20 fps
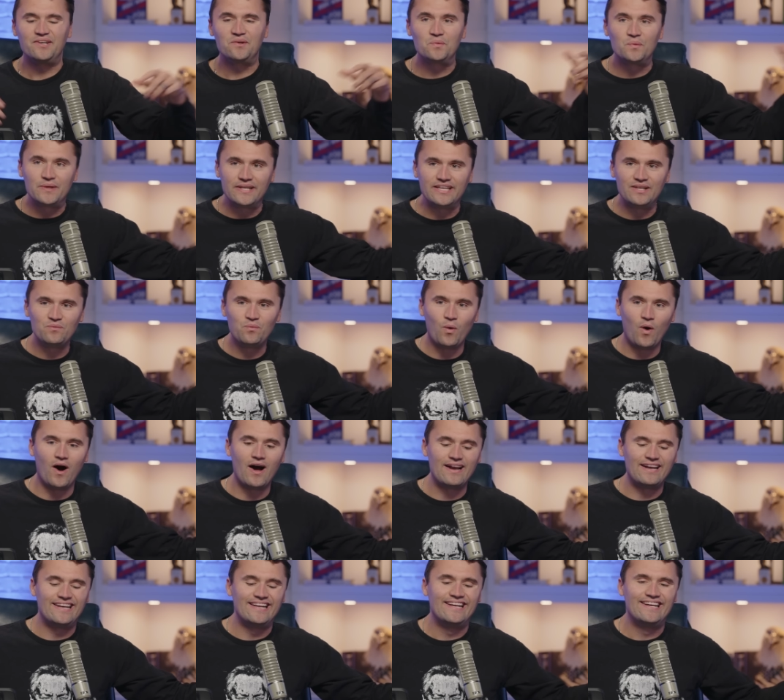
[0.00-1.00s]
We
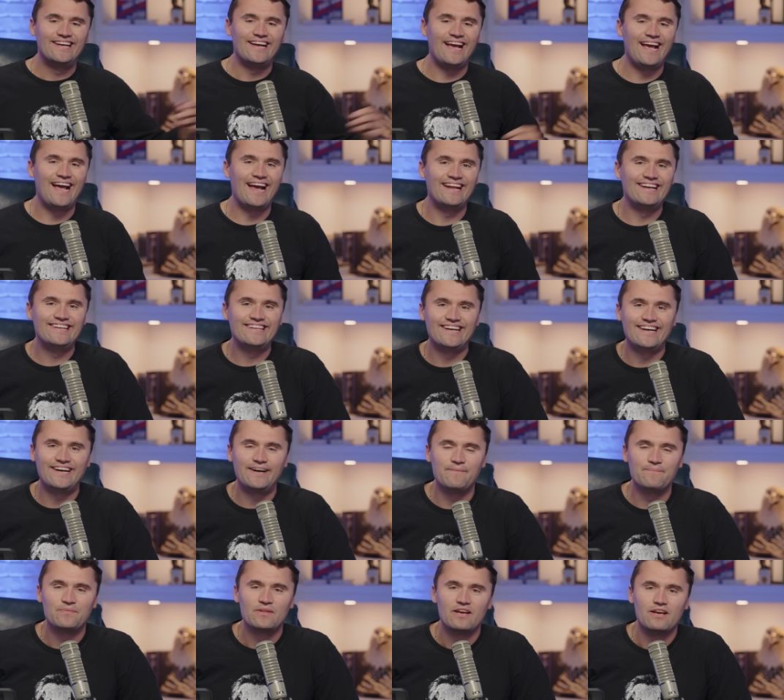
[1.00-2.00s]
won. And
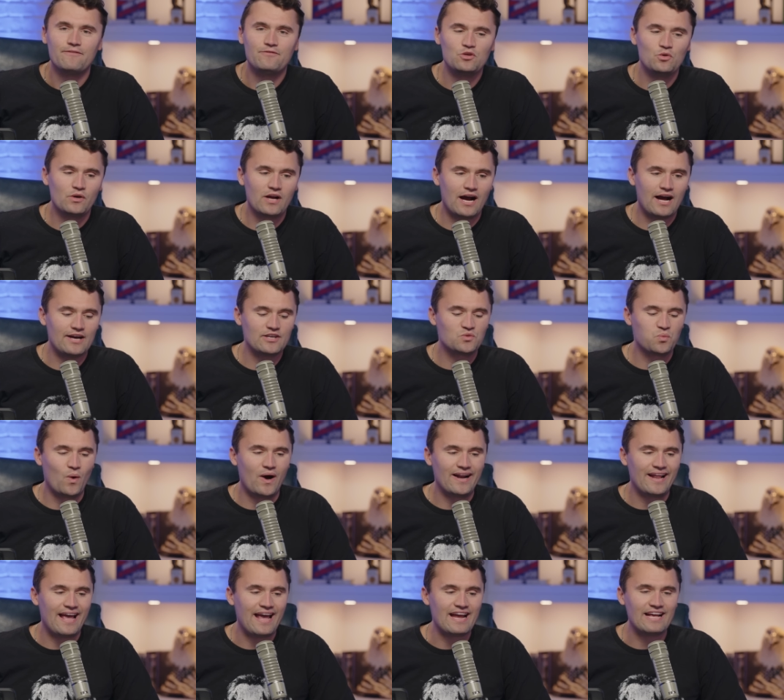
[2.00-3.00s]
uh, if you guys
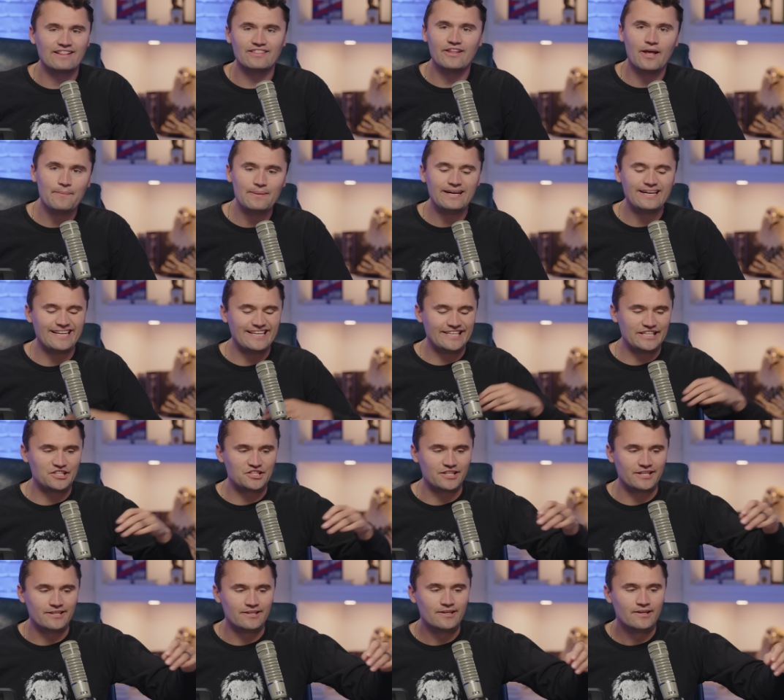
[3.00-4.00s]
want a limited
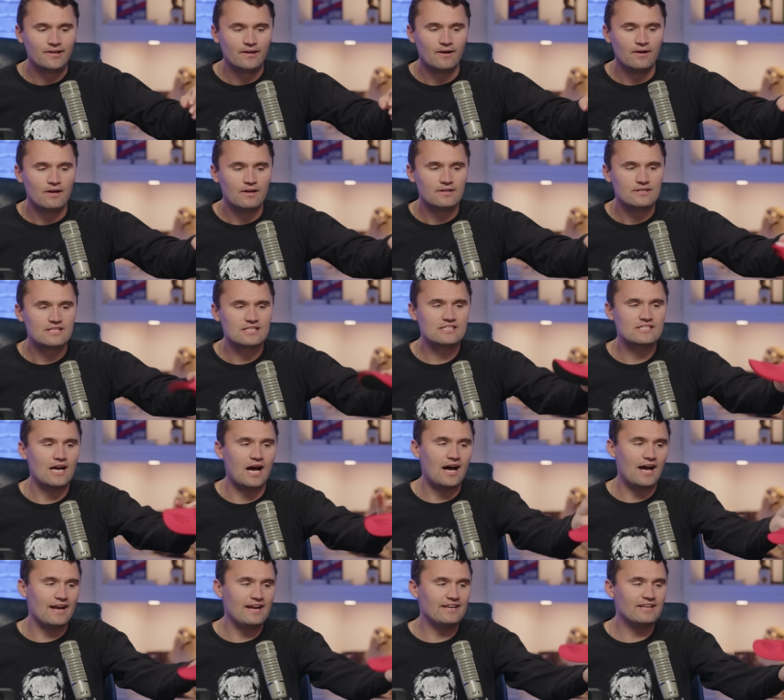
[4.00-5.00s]
edition
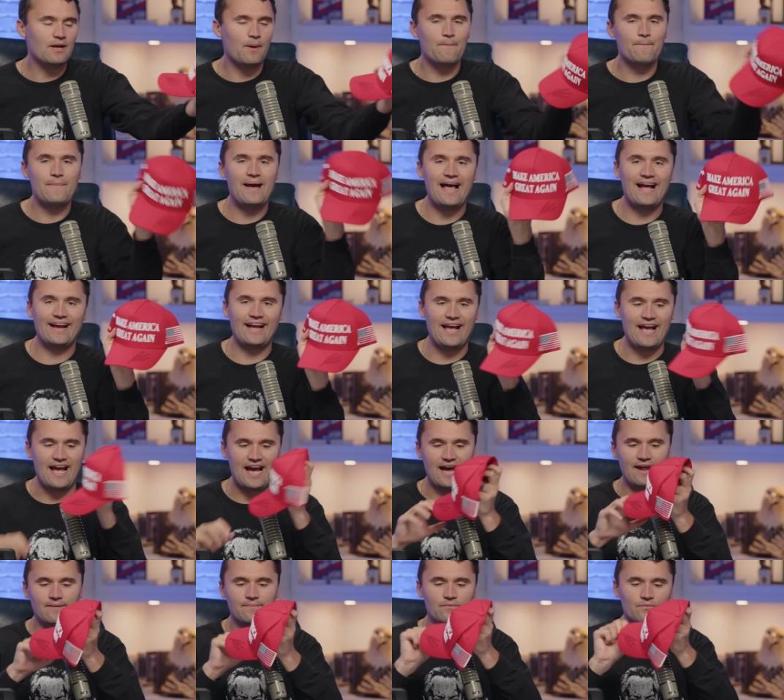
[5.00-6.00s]
signed MAGA
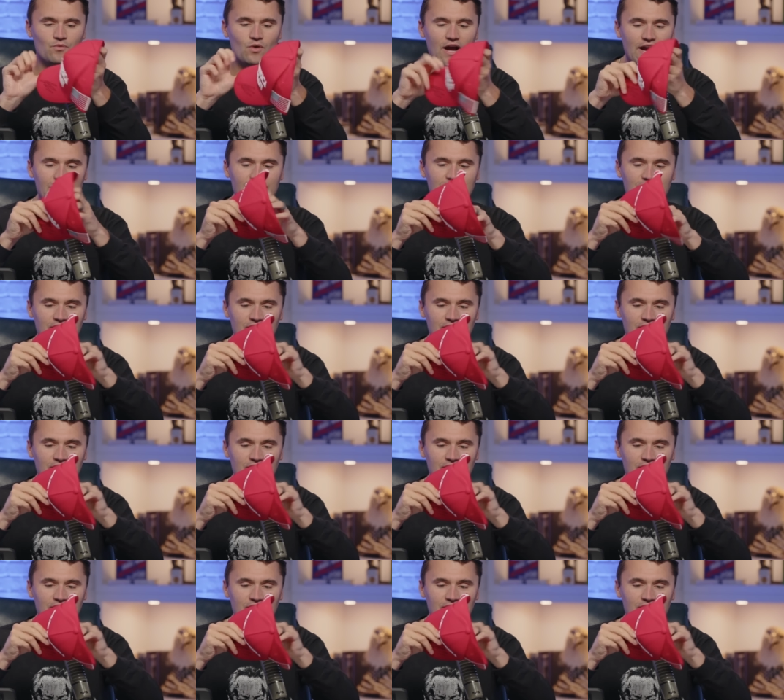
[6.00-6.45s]
hat right